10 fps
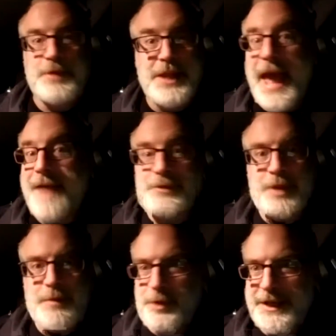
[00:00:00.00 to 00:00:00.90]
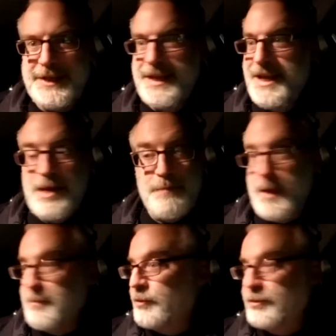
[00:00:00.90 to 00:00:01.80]
But then after they played,
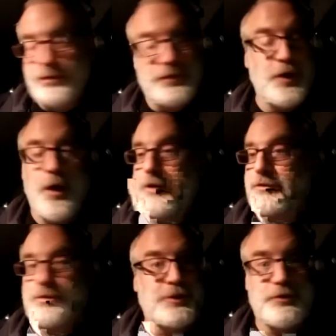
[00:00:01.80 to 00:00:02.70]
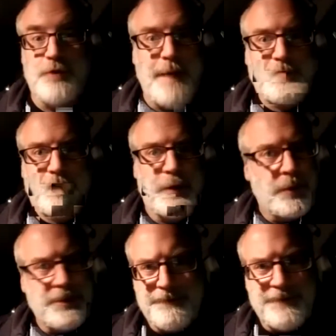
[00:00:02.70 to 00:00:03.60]
people's jaws would just dropped of like,
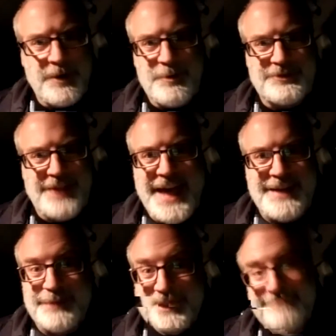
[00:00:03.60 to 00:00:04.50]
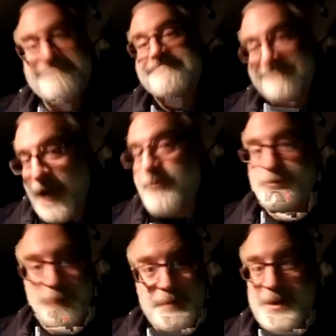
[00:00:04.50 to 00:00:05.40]
"What the fuck was that?" I'm like, "That
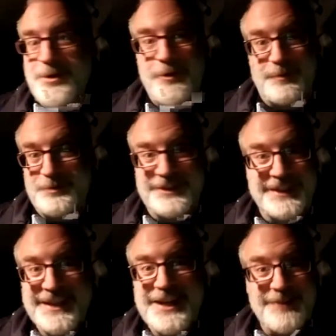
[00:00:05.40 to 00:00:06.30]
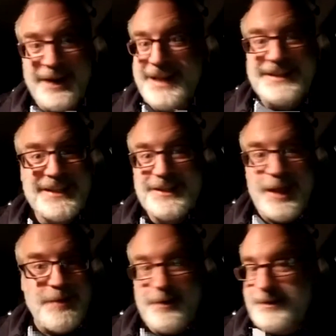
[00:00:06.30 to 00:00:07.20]
was Ripping Corpse, right?"
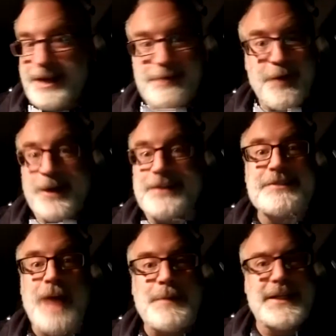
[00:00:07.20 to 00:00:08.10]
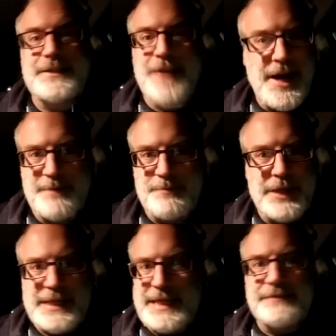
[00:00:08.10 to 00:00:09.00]
They can fucking stop on a dime.
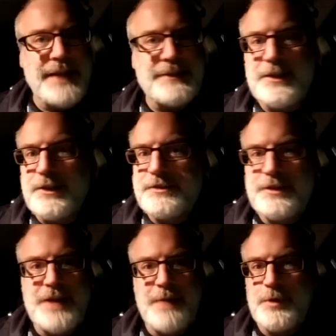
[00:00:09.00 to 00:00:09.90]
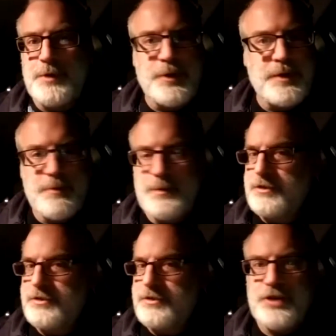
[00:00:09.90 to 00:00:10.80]
Like, as technical as the demos were and the
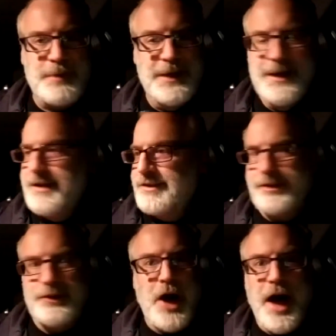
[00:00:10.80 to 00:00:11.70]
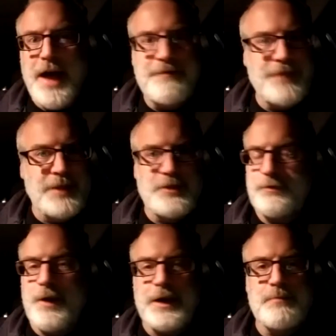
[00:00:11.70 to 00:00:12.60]
musicianship, just live, they just
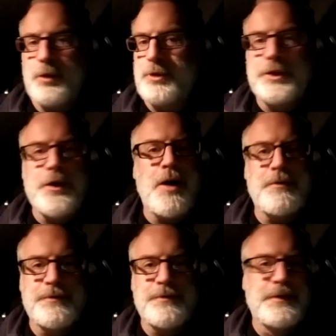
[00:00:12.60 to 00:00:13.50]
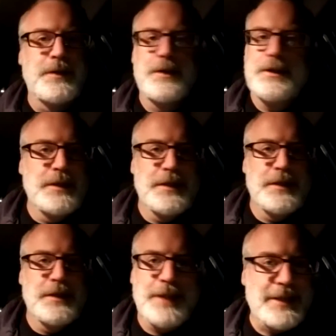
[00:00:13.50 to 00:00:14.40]
fucking pulled it off
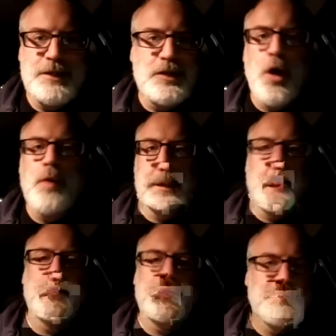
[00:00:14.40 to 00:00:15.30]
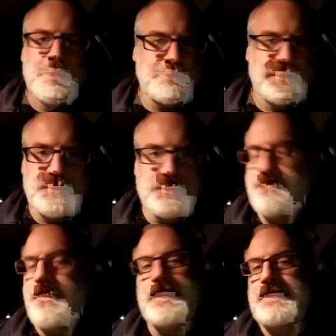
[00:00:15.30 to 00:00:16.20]
like nobody's business. It was
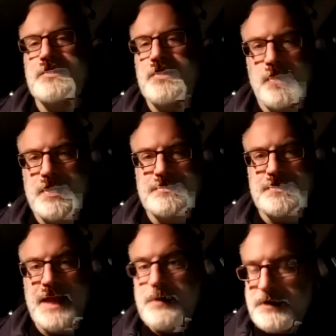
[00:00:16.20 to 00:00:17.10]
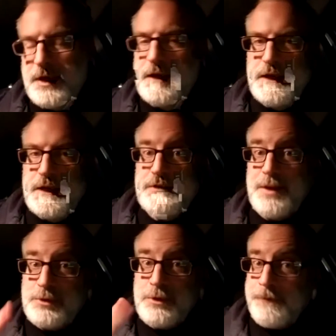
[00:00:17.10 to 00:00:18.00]
fucking crazy. And that was
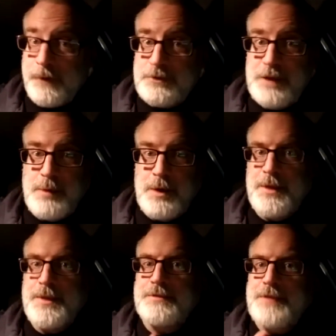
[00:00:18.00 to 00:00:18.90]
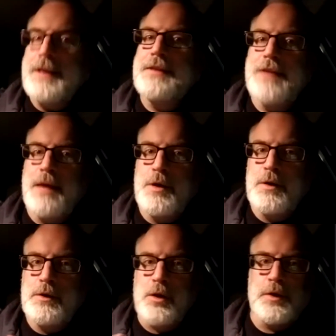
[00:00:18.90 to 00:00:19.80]
the first demo. Then the second demo,
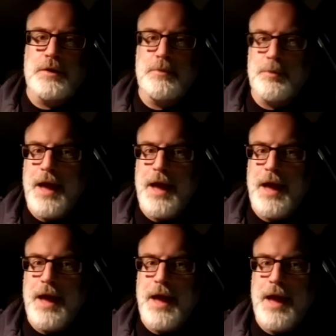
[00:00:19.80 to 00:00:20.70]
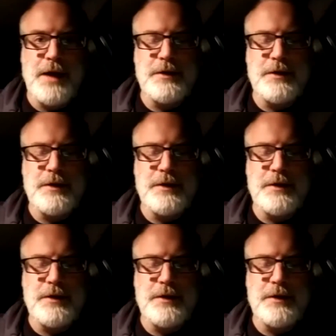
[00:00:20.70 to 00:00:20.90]
Glorious Depravity, came out.